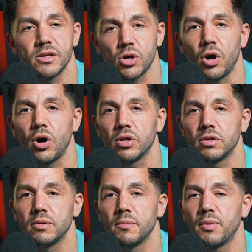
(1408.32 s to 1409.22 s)
hard.
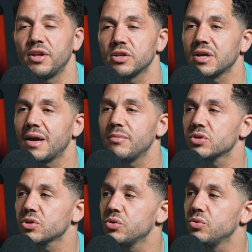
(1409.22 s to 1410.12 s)
But at the time, you're
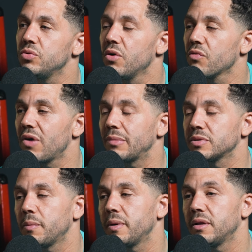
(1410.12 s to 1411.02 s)
so
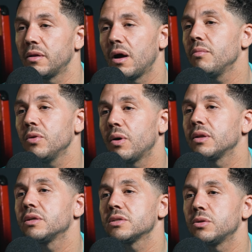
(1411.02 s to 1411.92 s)
wrapped up in, I'm the
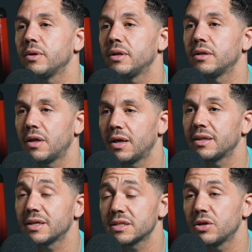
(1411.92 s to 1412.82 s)
one that's doing it. Like,
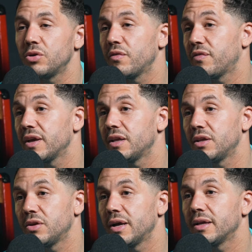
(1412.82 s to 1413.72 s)
that's how you're thinking
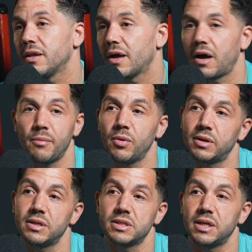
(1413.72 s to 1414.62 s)
in your head. Like, I'm the
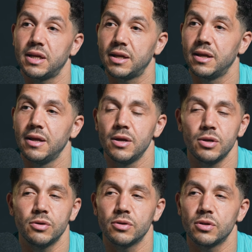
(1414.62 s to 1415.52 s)
one that's in it.
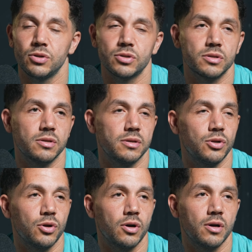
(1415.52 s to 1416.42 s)

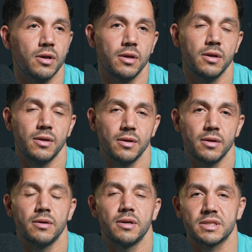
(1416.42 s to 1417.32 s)
You're not,
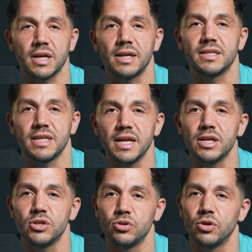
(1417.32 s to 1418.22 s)
as sad as it
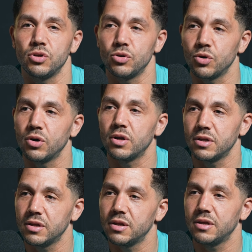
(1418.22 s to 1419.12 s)
is, you're
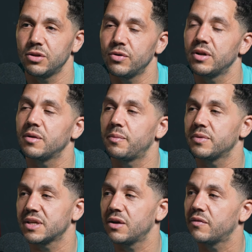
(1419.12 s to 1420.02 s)
in a
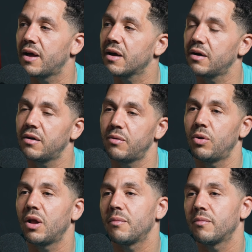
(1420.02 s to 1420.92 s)
state of like, oh,
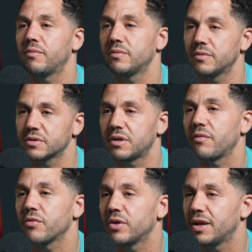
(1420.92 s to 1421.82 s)
well, I'm
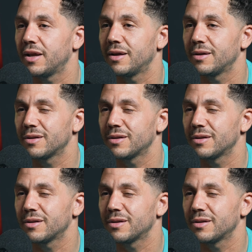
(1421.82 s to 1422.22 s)
suffering here,